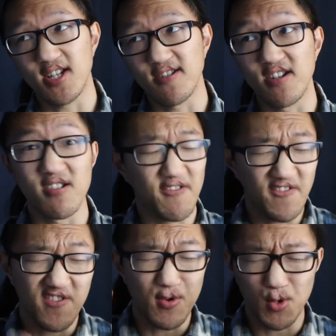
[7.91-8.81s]
a
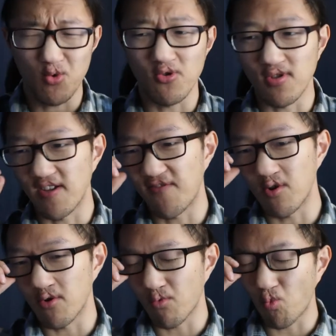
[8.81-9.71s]
funeral, if
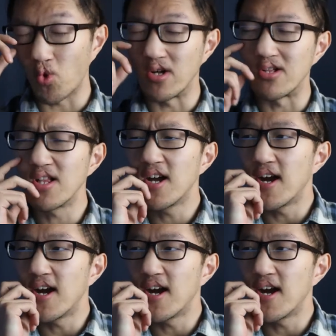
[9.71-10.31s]
you will.